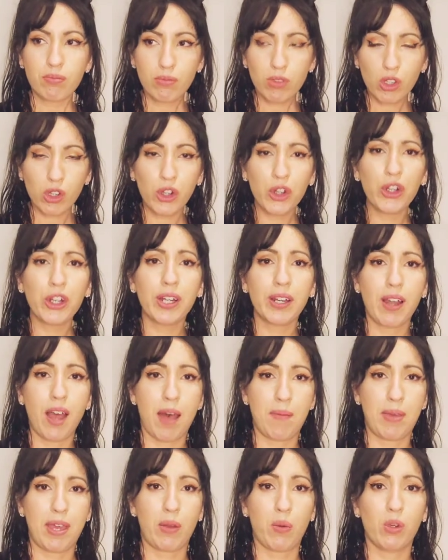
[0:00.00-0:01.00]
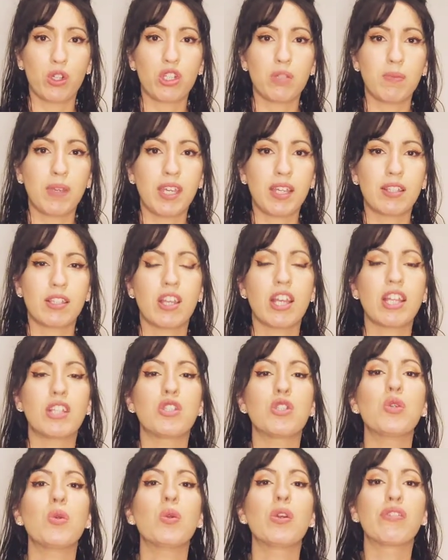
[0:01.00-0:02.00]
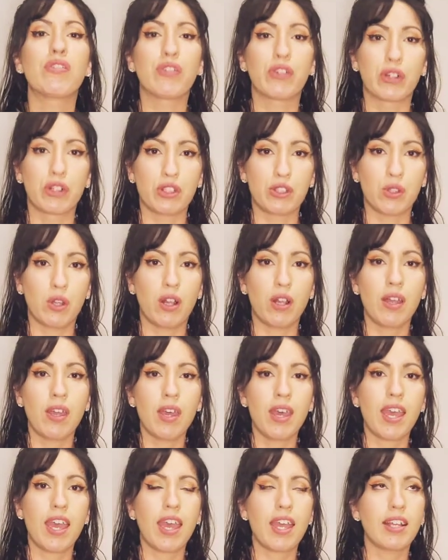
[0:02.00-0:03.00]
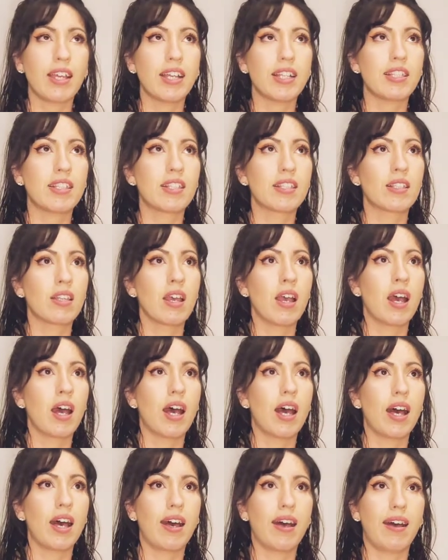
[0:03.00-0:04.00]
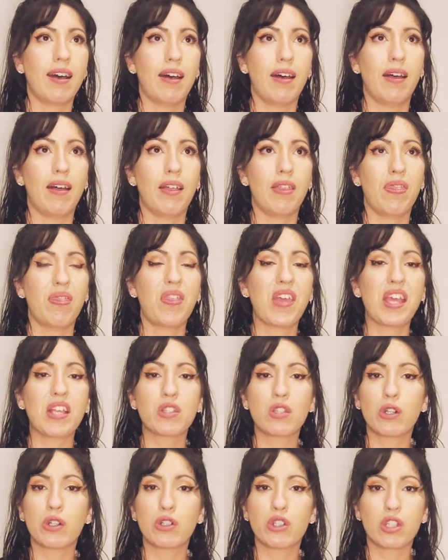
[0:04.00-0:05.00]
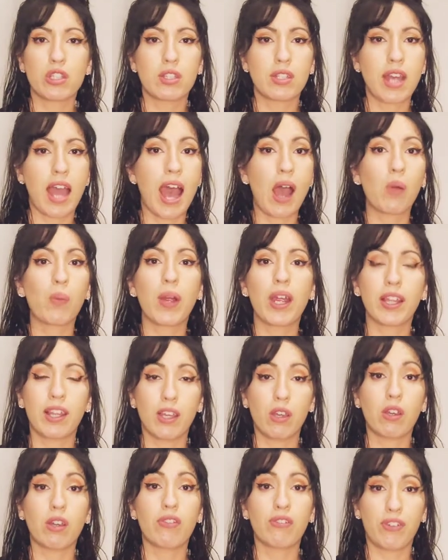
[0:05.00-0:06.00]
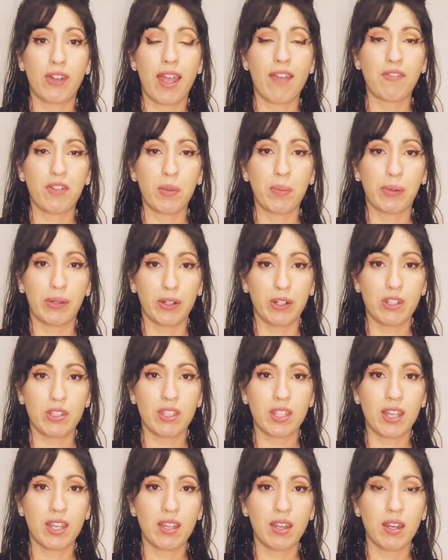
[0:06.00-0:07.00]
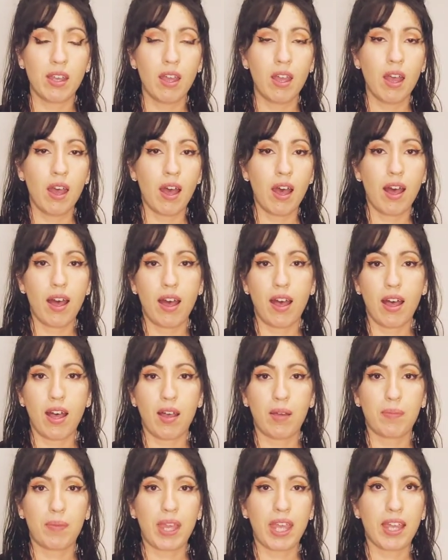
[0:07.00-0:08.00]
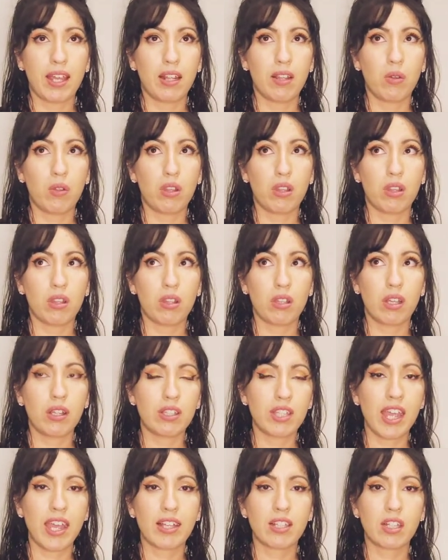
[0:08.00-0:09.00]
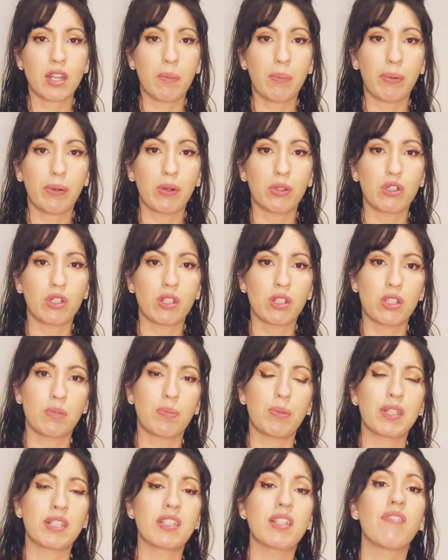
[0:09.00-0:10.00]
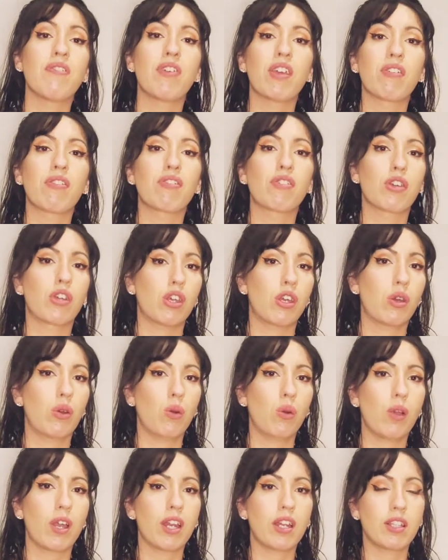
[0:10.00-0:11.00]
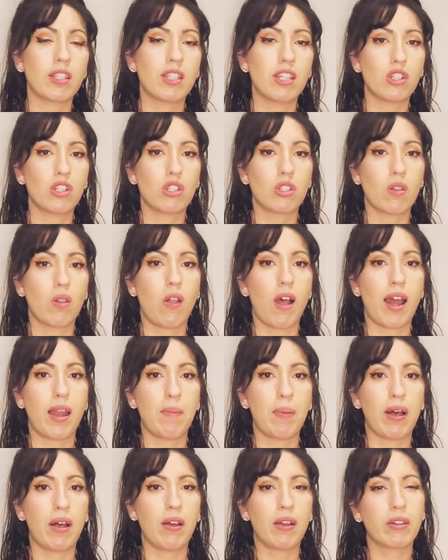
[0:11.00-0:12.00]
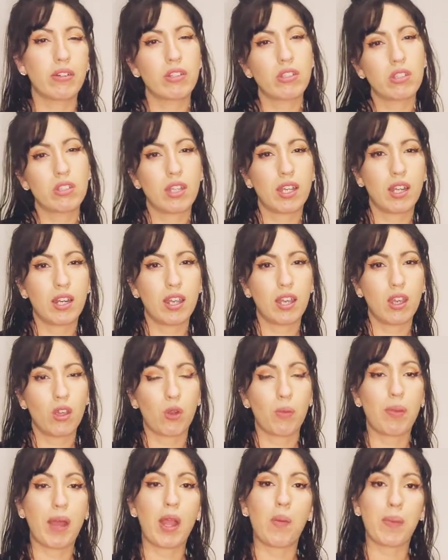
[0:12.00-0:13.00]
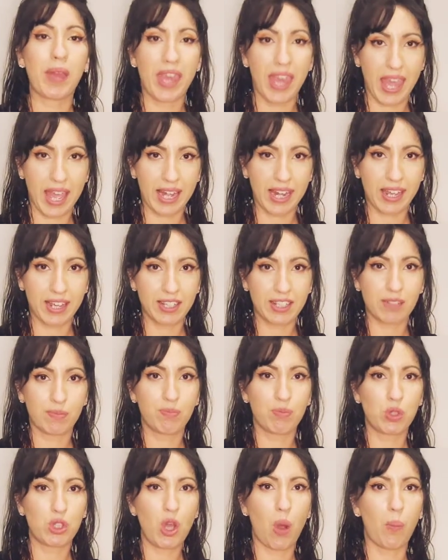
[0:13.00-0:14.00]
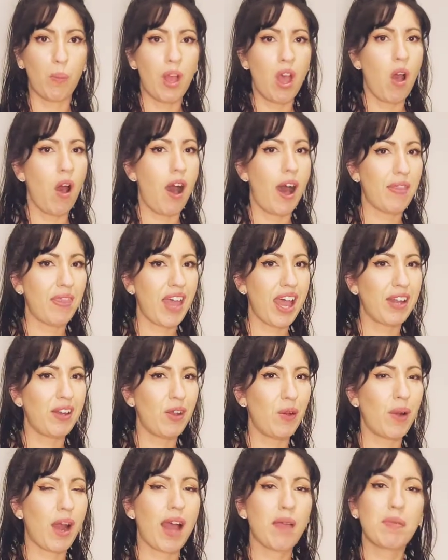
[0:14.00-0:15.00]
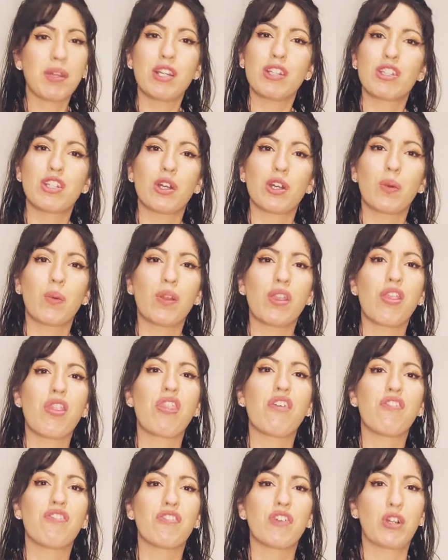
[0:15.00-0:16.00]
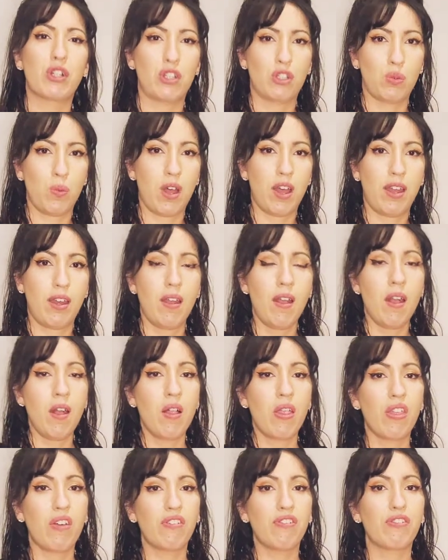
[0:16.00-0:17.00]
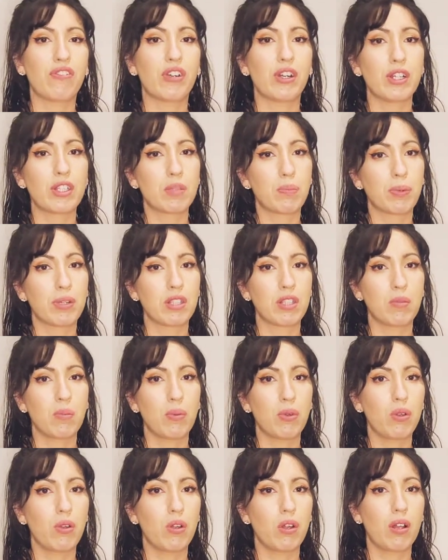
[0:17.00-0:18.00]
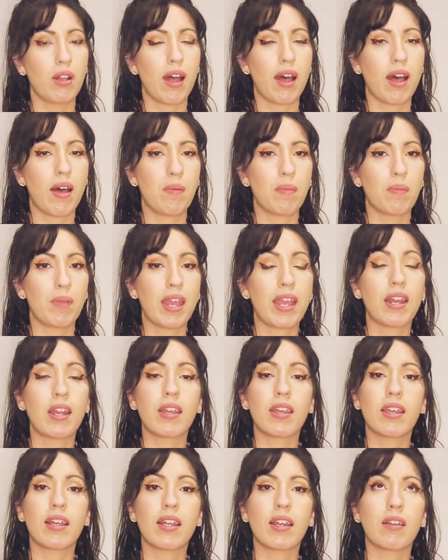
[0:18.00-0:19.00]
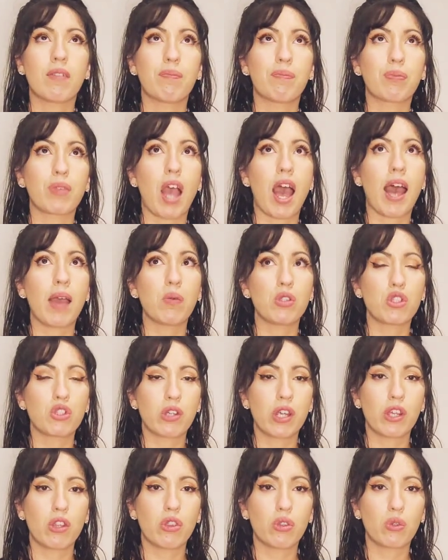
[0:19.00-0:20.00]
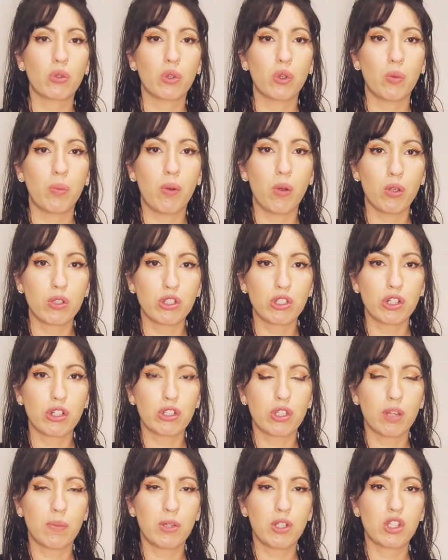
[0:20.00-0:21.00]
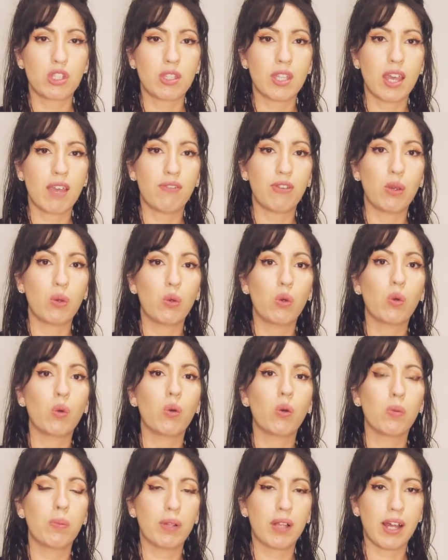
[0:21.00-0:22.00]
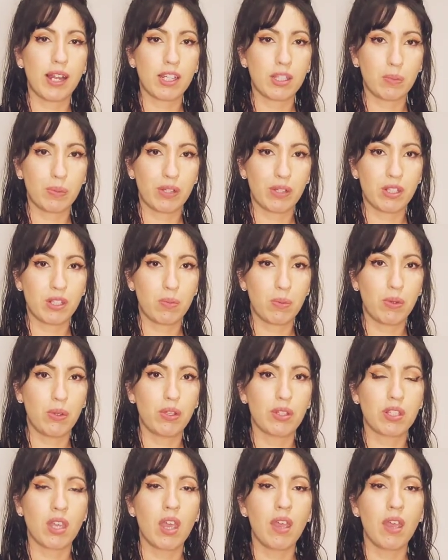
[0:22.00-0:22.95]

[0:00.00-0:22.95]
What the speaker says: ergonomic, which means it's universal. It's things that are just outrightly good for every person, and it takes an approach that's specific for you, and it teaches a lot about understanding your biomechanics. So on that note, I'm going to start with the first one. The first principle, and again, I was trained through Polestar, so let me just say, if you Google Pilates principles,